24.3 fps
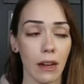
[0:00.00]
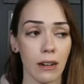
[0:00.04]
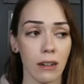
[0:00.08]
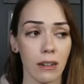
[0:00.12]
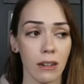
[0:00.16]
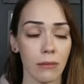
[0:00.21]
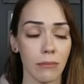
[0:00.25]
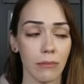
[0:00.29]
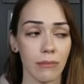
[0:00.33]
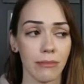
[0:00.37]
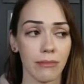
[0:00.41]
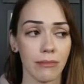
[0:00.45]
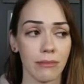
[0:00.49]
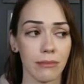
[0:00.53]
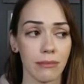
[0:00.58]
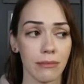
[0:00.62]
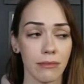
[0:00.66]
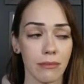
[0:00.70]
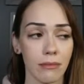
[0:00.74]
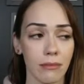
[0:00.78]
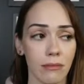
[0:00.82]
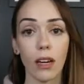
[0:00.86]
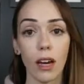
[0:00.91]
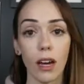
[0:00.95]
Um,
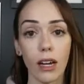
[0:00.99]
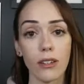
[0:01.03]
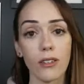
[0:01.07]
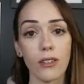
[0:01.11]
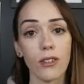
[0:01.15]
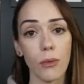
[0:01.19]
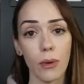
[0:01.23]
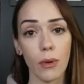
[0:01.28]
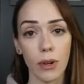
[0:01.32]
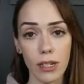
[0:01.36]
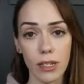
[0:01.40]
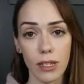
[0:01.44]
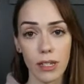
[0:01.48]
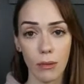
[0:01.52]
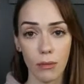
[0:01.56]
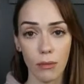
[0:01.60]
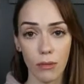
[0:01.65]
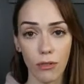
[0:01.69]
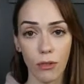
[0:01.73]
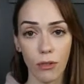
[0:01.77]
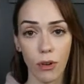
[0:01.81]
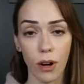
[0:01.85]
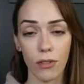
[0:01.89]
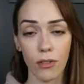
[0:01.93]
I do want to say
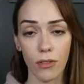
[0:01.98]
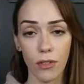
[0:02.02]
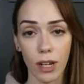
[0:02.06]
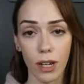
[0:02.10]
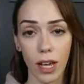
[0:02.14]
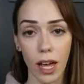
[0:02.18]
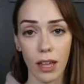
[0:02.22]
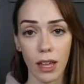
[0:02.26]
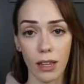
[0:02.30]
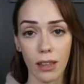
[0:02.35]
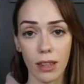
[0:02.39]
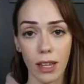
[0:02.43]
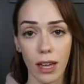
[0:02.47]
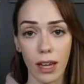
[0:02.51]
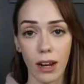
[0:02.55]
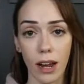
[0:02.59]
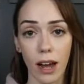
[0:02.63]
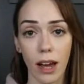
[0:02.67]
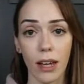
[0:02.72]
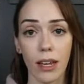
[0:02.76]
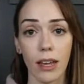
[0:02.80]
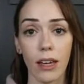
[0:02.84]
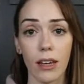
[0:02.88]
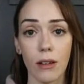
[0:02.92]
before I forget that
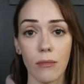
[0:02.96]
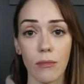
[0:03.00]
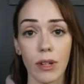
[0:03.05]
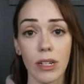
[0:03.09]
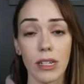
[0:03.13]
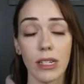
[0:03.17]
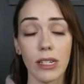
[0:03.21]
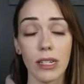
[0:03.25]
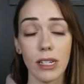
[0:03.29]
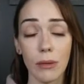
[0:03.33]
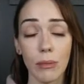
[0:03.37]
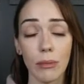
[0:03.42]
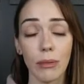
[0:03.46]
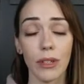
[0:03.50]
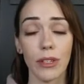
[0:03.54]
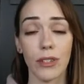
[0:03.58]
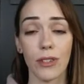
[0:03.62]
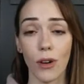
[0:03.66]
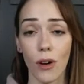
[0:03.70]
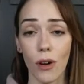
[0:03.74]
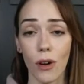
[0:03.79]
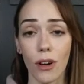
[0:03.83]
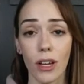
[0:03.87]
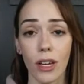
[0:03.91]
I am deeply
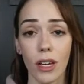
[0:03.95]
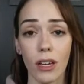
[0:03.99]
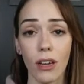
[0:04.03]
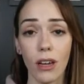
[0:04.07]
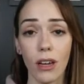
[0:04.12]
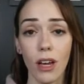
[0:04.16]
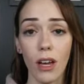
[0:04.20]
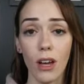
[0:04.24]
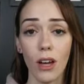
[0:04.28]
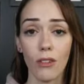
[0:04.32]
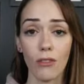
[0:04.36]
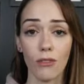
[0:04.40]
sorry